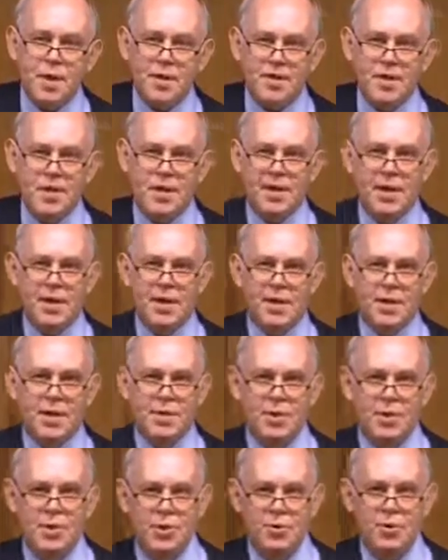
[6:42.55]
the
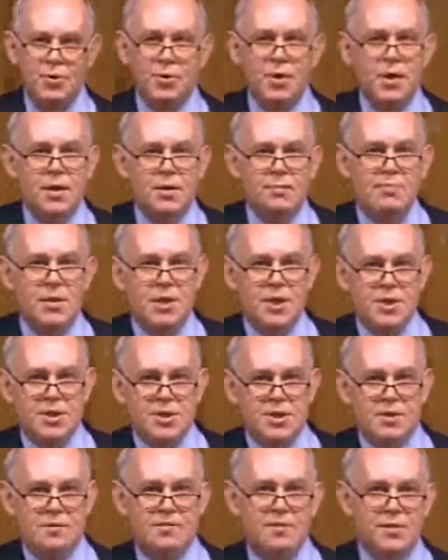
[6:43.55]
new
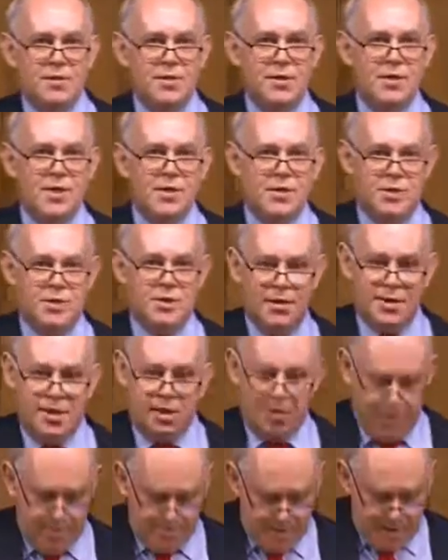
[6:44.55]
Minister for the Digital
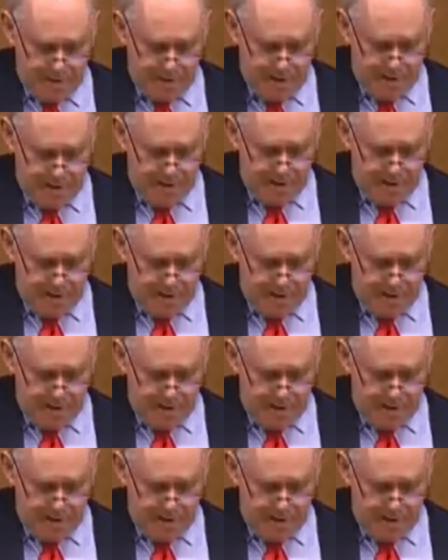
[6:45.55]
Economy